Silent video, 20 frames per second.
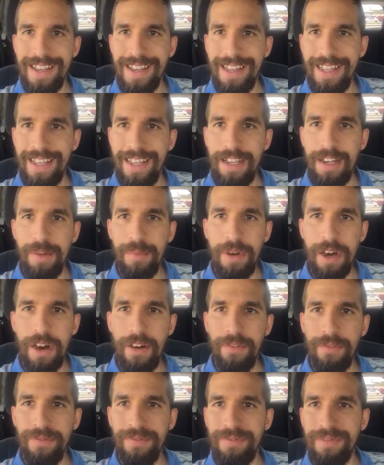get here
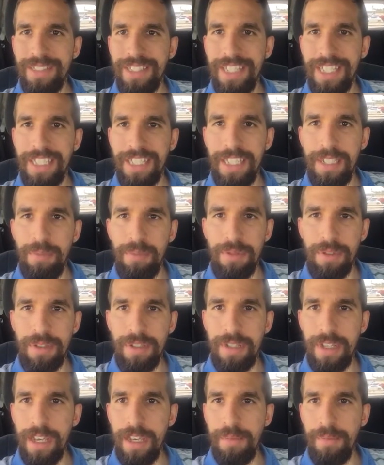about
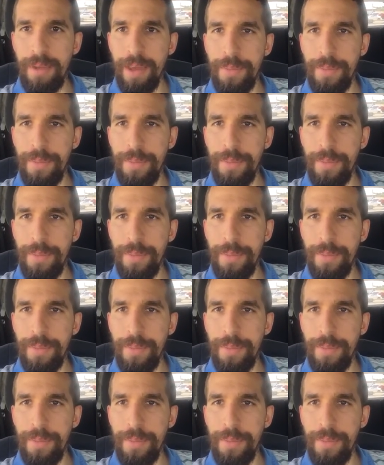60%,